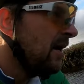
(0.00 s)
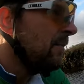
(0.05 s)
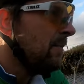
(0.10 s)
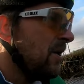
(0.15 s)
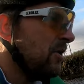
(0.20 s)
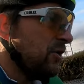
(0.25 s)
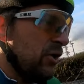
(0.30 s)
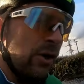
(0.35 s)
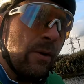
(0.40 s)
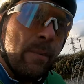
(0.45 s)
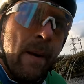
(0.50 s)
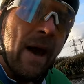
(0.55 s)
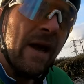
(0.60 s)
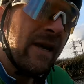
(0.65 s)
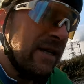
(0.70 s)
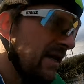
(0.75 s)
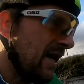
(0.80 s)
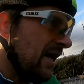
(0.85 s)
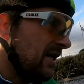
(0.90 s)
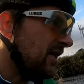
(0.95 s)
Make sure your
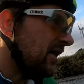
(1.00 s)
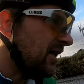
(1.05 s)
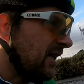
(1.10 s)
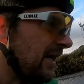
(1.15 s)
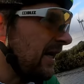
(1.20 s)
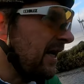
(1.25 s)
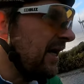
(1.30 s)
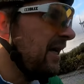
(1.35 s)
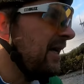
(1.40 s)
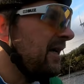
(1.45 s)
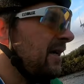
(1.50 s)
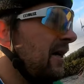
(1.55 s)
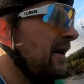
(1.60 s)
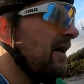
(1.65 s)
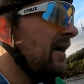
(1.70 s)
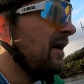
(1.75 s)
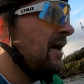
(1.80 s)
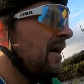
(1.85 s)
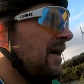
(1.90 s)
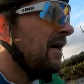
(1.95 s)
bike's nice and clean.
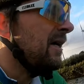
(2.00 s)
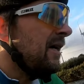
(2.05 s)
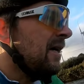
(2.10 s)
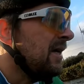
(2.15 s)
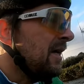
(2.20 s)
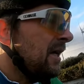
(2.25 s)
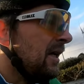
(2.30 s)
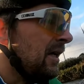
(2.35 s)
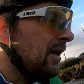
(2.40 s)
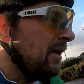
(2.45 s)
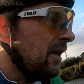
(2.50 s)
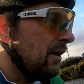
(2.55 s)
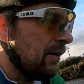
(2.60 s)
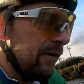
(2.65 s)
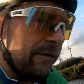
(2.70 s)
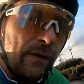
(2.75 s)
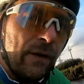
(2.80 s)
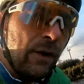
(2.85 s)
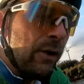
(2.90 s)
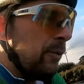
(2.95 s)
You know,
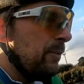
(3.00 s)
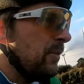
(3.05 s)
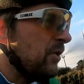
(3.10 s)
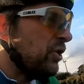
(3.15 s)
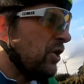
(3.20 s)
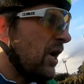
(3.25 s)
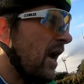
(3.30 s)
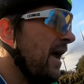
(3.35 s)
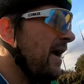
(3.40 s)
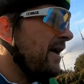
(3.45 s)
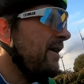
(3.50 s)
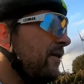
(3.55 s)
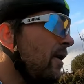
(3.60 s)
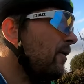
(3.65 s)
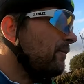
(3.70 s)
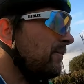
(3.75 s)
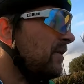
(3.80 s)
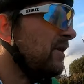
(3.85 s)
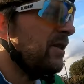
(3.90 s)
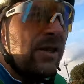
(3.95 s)
you've lubed the chain.
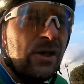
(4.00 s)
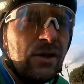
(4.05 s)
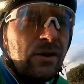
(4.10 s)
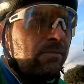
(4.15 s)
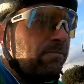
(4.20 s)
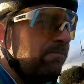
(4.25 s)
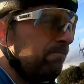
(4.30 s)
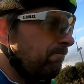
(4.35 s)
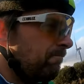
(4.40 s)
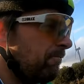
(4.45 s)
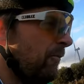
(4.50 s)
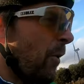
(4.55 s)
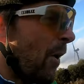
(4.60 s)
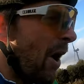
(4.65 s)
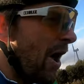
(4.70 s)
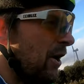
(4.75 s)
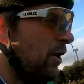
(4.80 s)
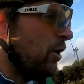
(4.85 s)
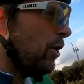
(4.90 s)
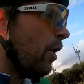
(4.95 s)
Oh, this is
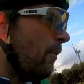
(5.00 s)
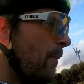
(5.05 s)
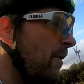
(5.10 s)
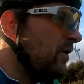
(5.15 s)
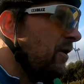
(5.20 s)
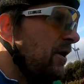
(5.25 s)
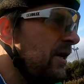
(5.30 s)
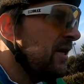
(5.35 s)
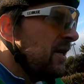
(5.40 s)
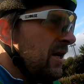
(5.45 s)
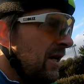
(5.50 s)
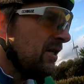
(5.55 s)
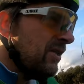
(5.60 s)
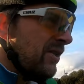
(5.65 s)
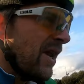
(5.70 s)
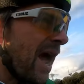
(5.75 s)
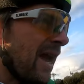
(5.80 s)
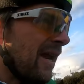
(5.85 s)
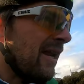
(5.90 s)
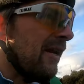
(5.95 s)
quite common
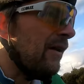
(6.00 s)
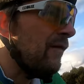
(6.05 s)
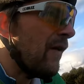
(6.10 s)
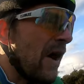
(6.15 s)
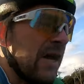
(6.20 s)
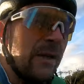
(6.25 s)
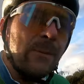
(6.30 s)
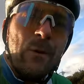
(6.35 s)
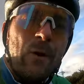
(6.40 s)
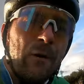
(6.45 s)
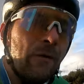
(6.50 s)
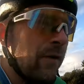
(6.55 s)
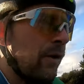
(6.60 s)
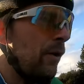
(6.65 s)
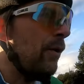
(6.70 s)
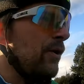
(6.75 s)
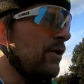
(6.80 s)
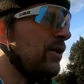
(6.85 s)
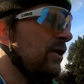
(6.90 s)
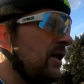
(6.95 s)
cycling advice, but of
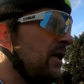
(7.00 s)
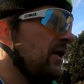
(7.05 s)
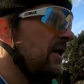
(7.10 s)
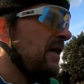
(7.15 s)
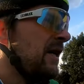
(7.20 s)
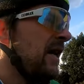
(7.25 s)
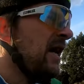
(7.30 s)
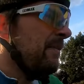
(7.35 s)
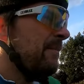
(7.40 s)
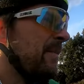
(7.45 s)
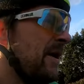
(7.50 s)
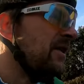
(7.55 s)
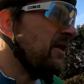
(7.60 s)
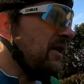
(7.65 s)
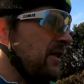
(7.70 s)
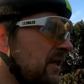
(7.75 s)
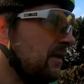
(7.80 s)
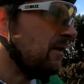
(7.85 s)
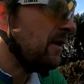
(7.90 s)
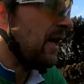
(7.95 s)
course,
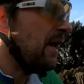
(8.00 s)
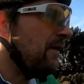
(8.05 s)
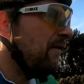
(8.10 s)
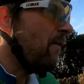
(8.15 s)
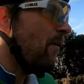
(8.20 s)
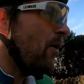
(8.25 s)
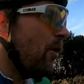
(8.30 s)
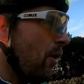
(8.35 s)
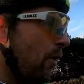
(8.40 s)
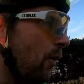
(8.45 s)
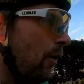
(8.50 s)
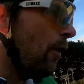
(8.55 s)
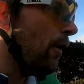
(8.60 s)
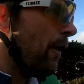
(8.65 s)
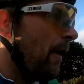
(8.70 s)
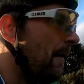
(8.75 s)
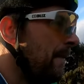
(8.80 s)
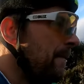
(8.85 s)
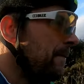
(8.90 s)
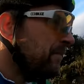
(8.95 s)
matters even more
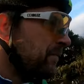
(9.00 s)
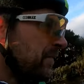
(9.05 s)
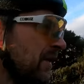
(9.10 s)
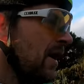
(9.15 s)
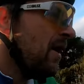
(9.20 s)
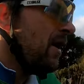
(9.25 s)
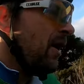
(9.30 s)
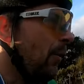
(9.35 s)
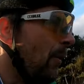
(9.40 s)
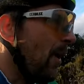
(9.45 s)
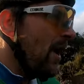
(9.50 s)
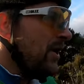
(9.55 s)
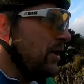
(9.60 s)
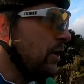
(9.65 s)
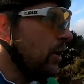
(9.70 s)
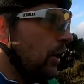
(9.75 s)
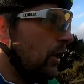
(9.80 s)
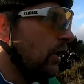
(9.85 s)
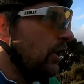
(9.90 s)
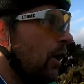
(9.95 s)
when
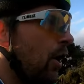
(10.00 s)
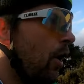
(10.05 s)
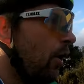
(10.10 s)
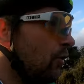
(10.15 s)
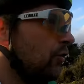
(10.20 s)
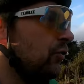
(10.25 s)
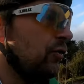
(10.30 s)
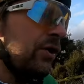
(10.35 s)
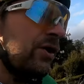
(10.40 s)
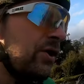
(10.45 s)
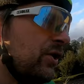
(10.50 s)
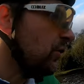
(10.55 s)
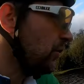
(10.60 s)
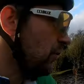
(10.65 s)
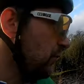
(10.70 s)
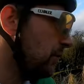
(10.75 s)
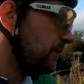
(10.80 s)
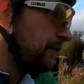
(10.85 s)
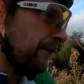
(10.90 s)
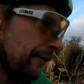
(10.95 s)
you're 100,
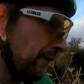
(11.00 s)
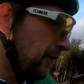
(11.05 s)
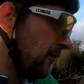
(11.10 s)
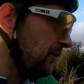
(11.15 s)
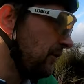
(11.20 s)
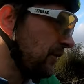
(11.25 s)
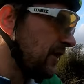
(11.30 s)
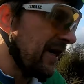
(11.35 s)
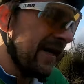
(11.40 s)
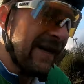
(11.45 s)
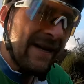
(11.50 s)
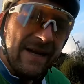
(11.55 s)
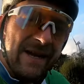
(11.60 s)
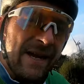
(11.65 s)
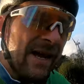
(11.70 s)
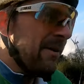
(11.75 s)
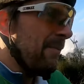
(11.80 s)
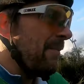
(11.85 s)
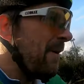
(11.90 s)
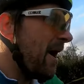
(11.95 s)
200, 300
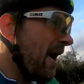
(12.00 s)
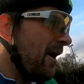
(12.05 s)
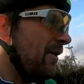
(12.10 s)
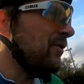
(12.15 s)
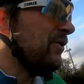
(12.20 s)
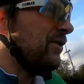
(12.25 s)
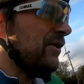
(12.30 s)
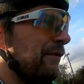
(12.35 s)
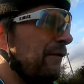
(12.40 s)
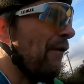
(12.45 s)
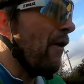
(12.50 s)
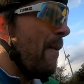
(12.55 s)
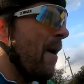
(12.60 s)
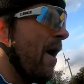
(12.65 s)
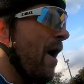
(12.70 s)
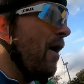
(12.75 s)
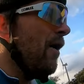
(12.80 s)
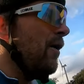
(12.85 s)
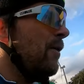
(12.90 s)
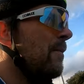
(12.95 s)
miles from
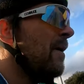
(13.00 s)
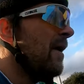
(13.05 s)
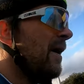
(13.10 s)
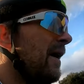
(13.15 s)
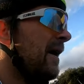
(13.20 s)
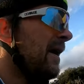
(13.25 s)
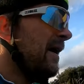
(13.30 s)
home.